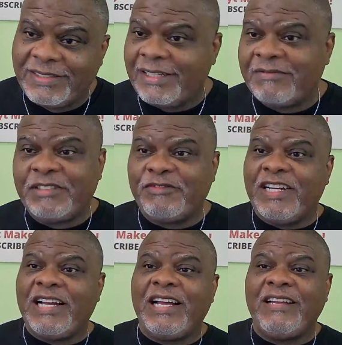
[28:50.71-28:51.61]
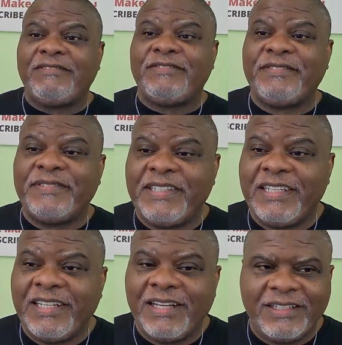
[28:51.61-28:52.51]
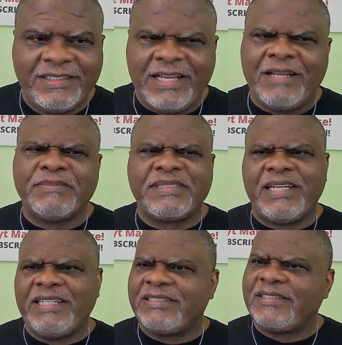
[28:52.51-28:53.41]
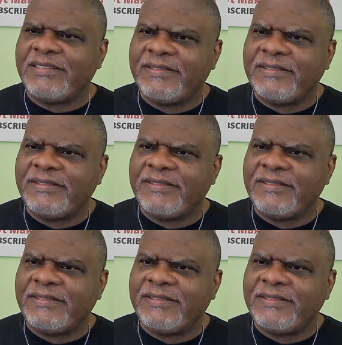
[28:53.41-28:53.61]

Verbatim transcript: 75. Yeah, I'm psyched.